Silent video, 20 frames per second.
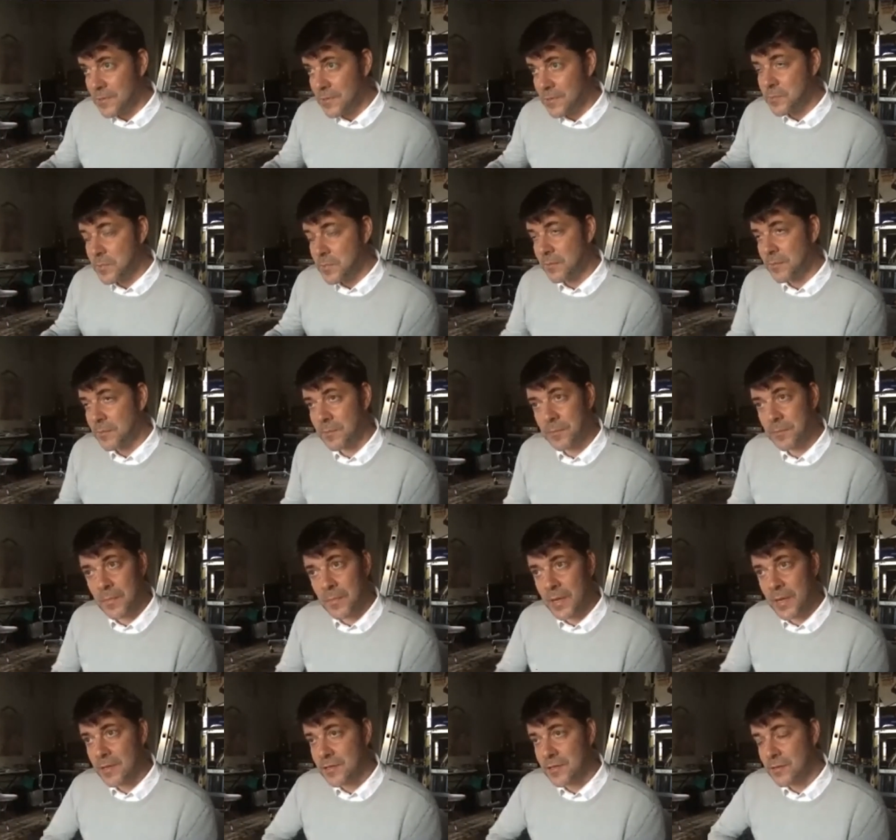it, has been
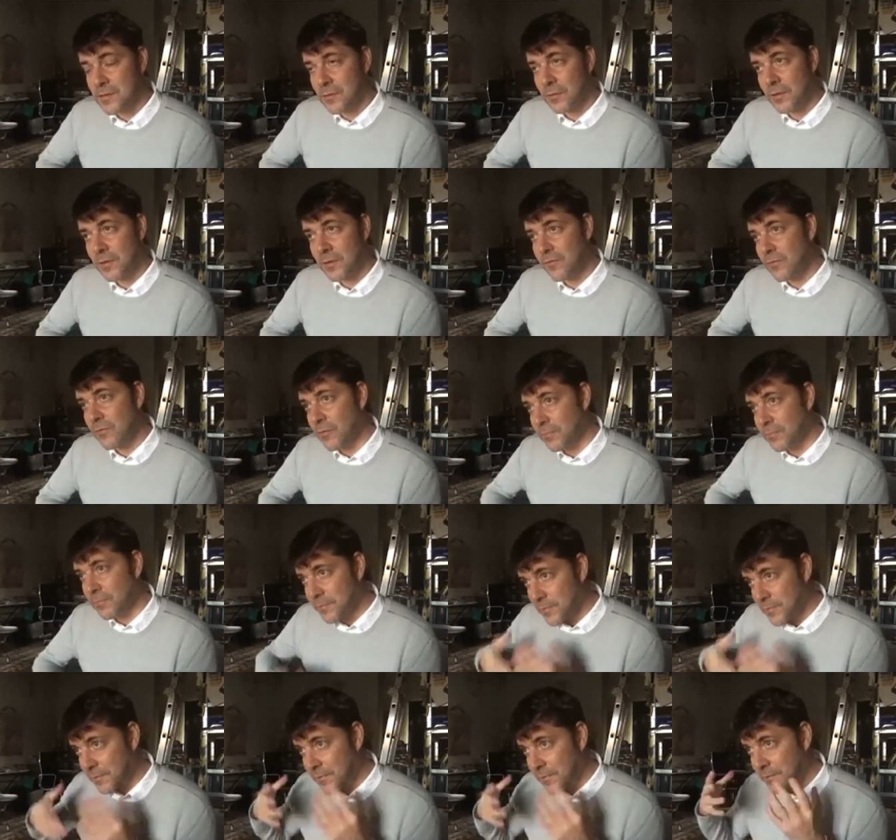made only
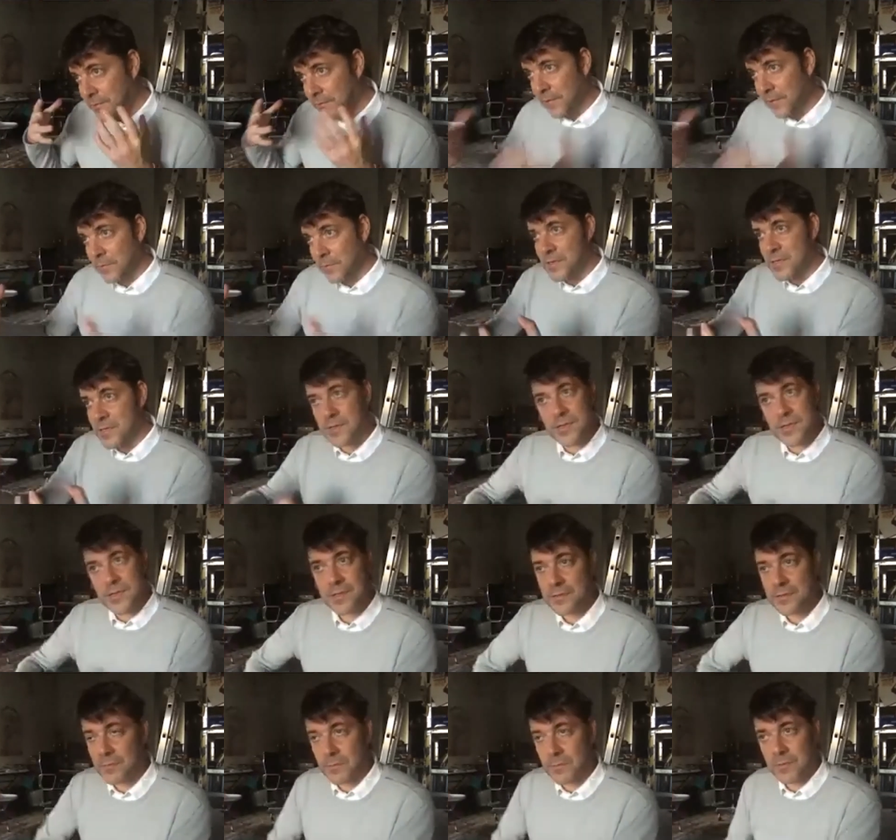for the
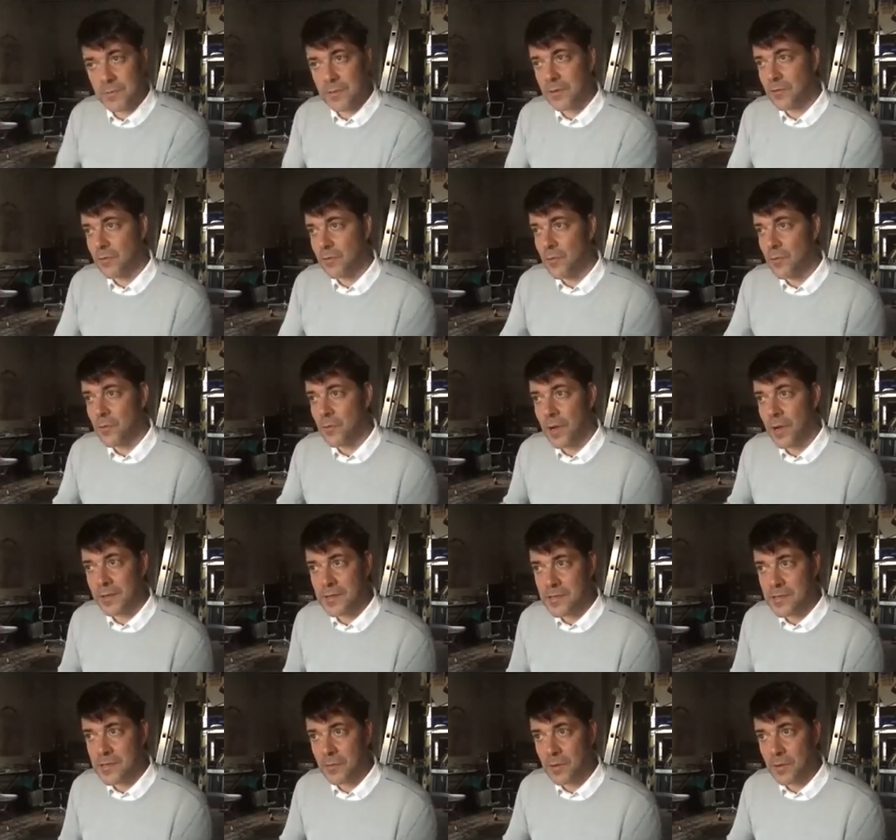closest the
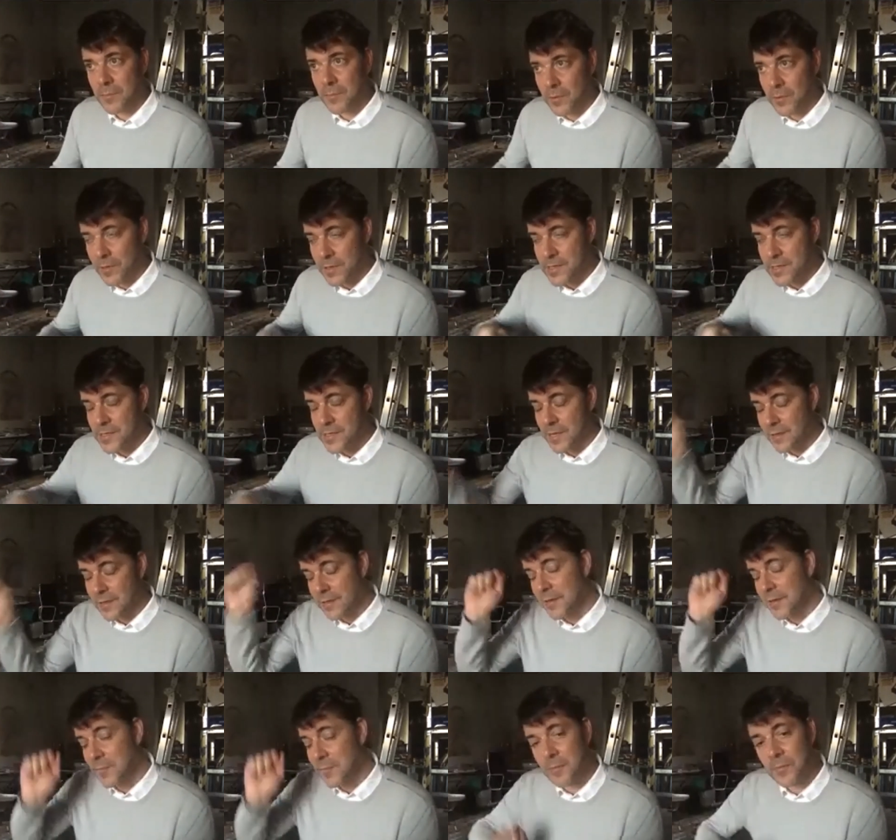crew, and so I'm gonna
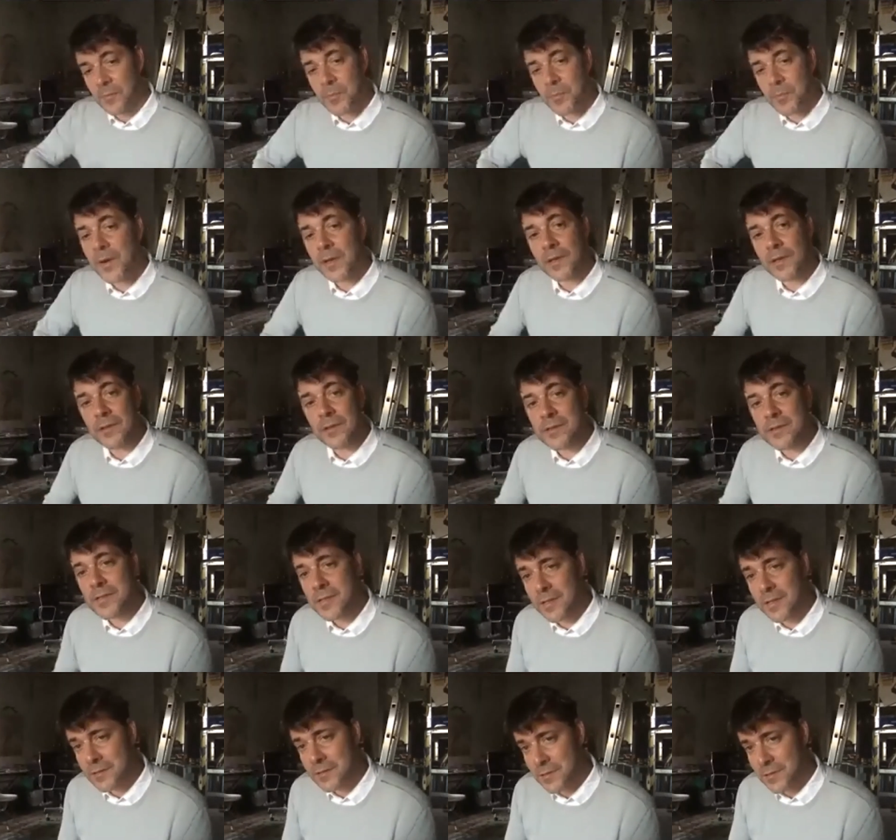send them
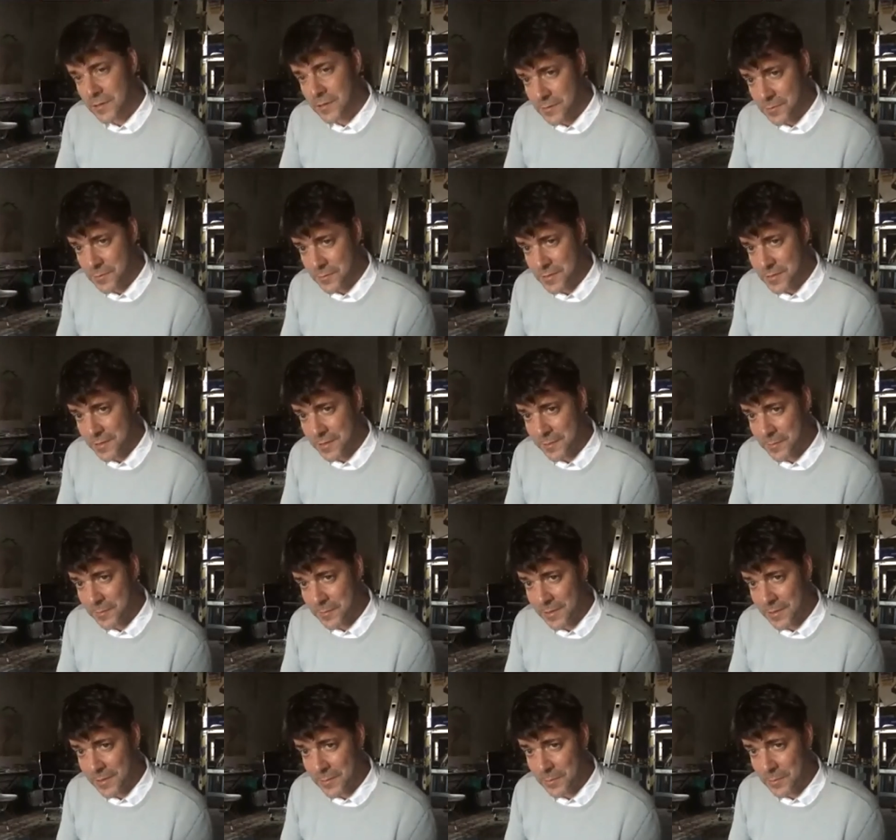prints just to
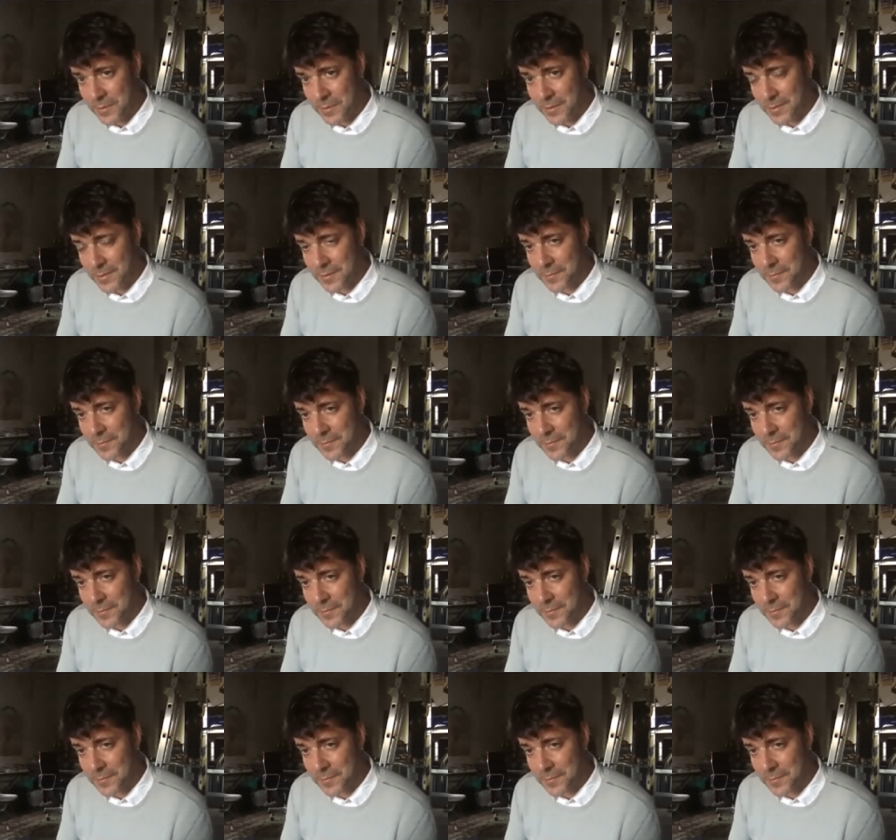celebrate it.